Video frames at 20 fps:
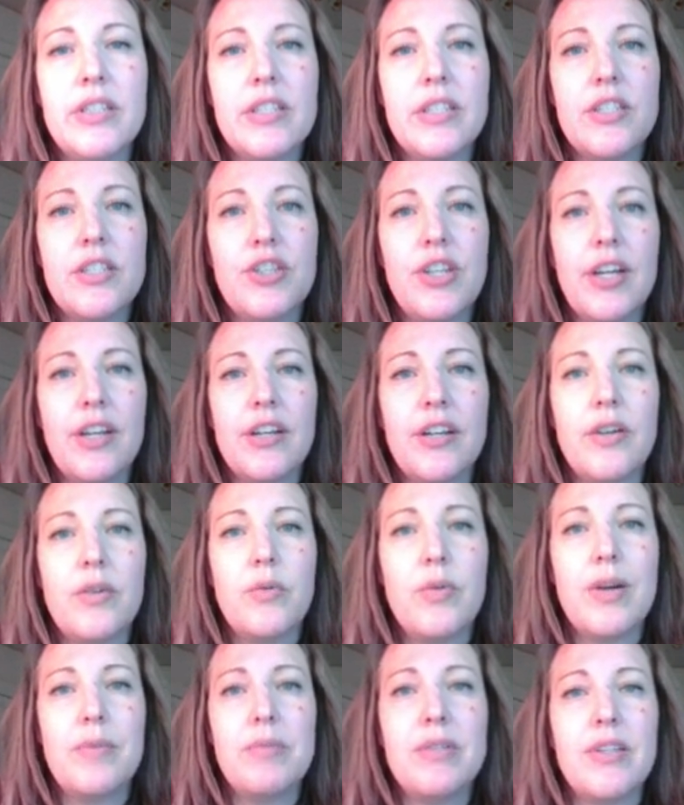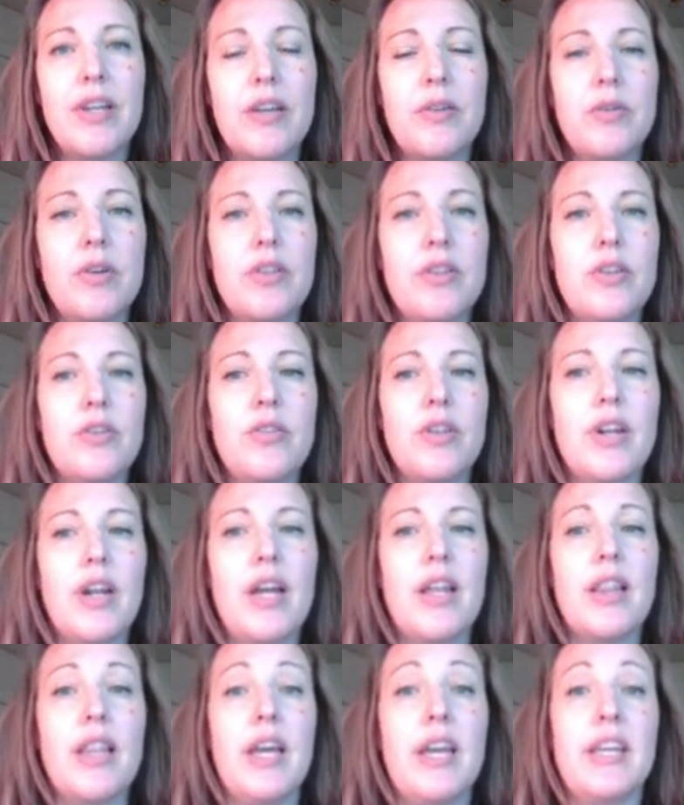to share a website with you that
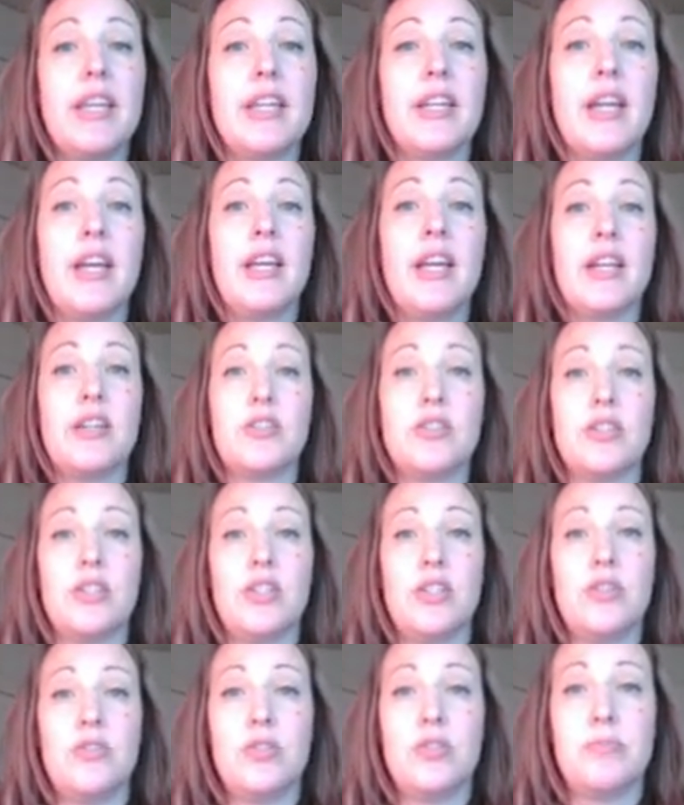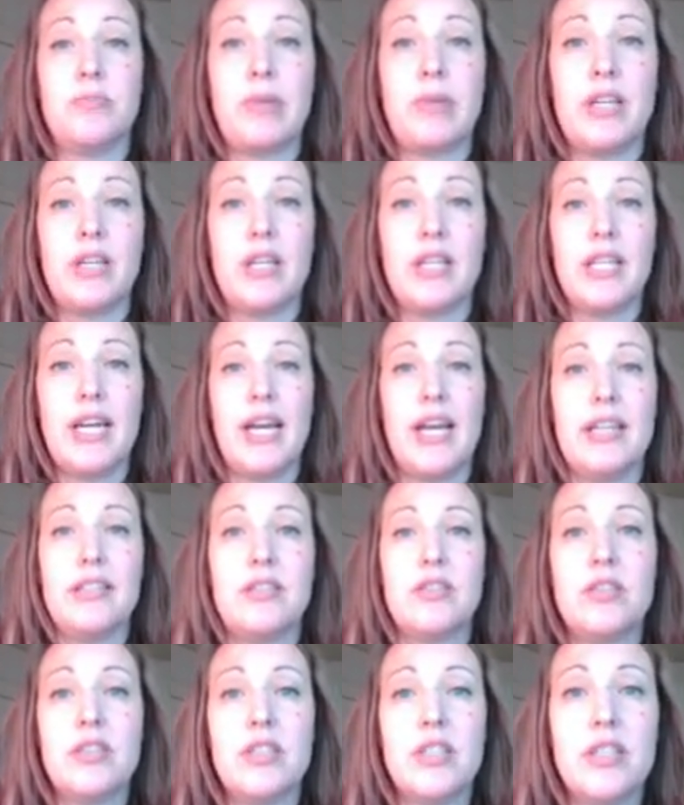I like, and I actually use in my
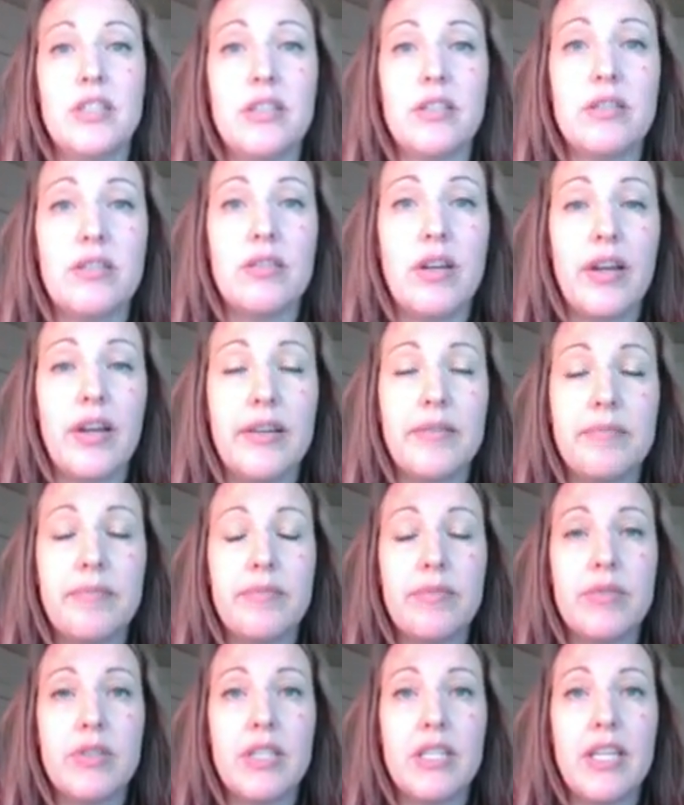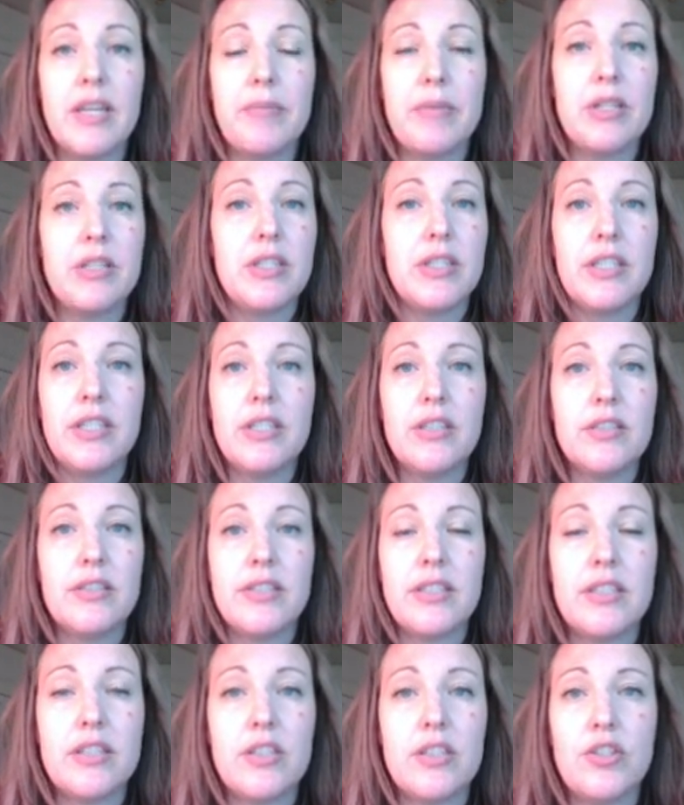class to get
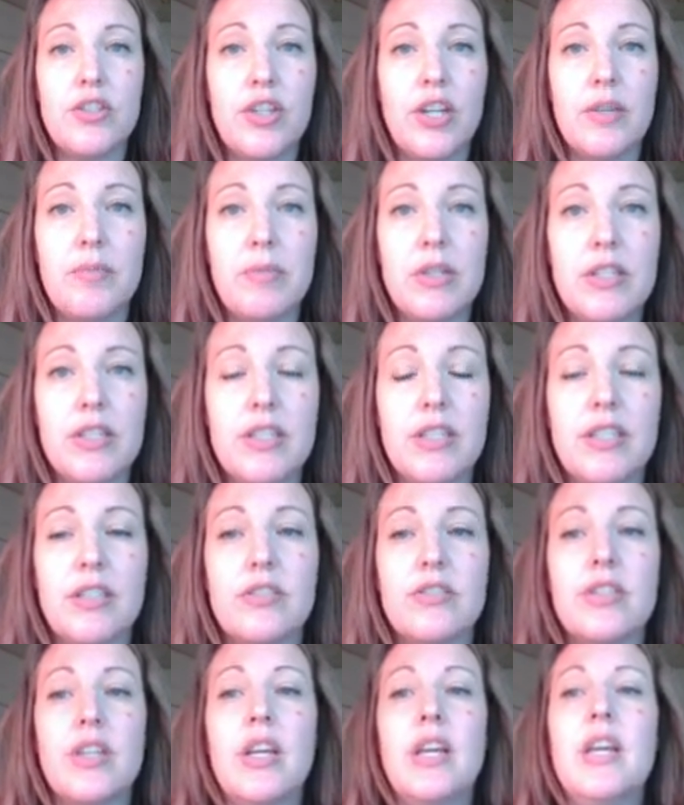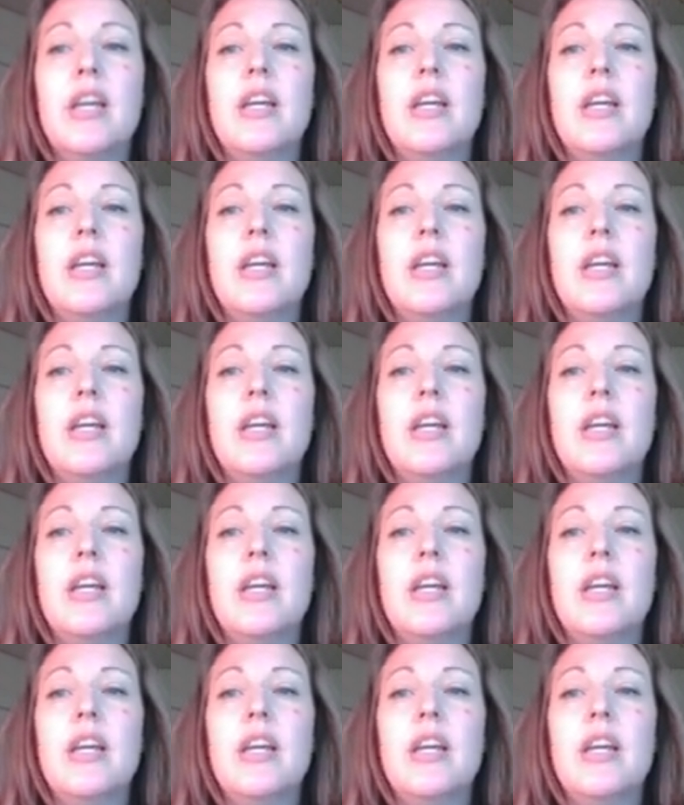materials and to share materials.